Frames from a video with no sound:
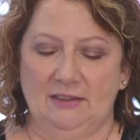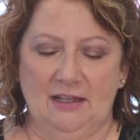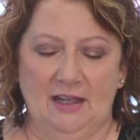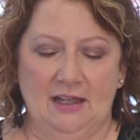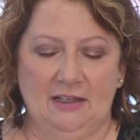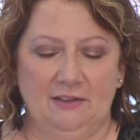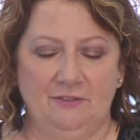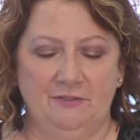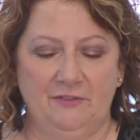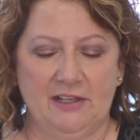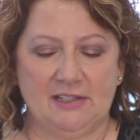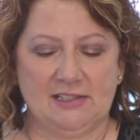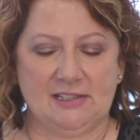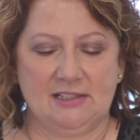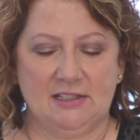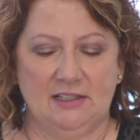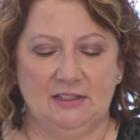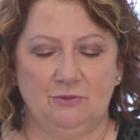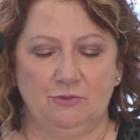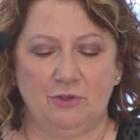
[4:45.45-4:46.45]
invest
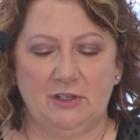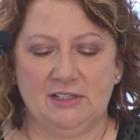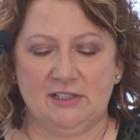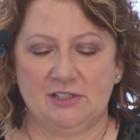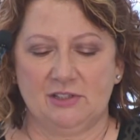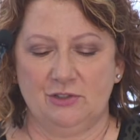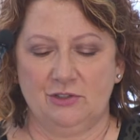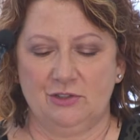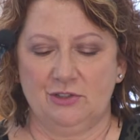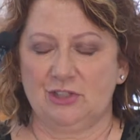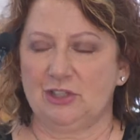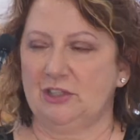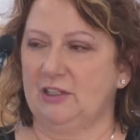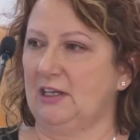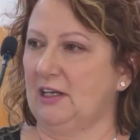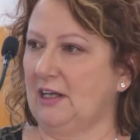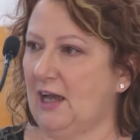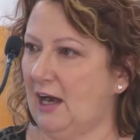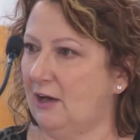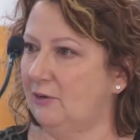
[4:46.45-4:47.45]
in research and
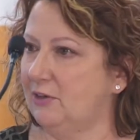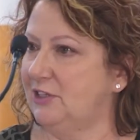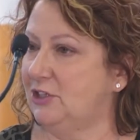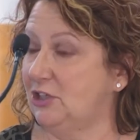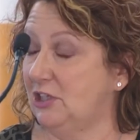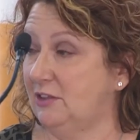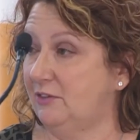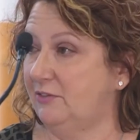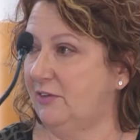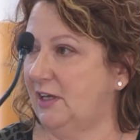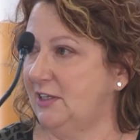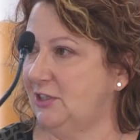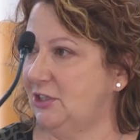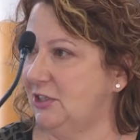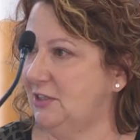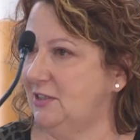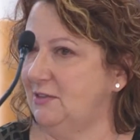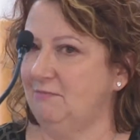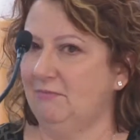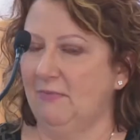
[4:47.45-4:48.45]
encourage
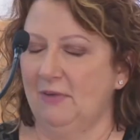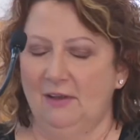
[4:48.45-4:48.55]
innovation,